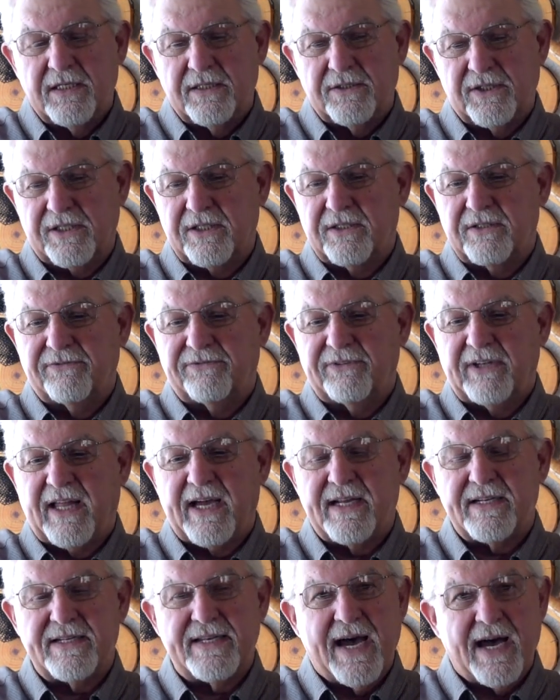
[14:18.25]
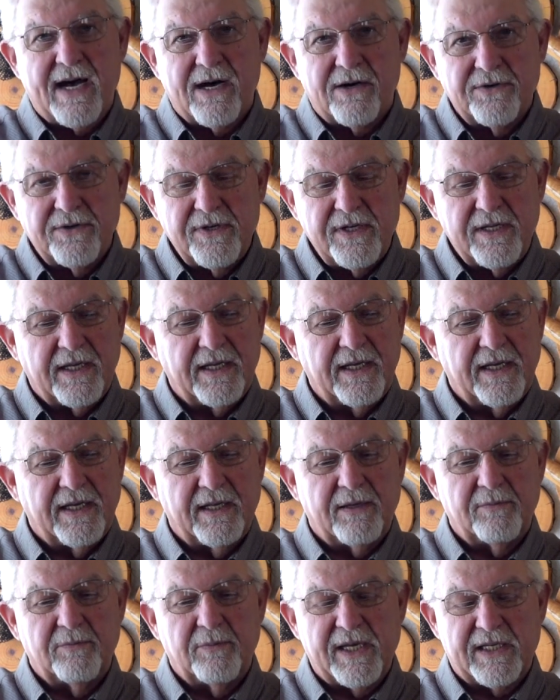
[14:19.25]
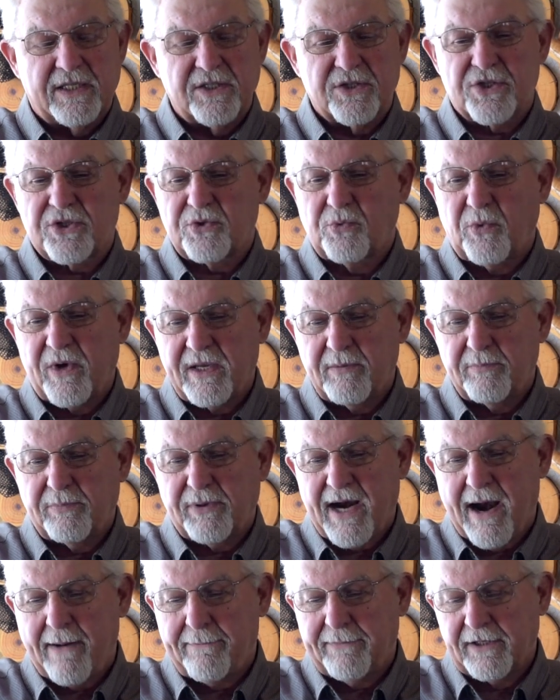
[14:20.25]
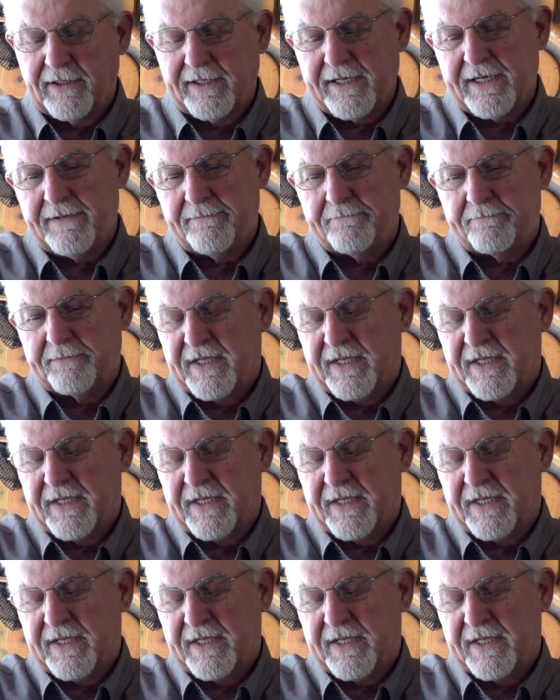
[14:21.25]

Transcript: to get the fly down and make it swing properly.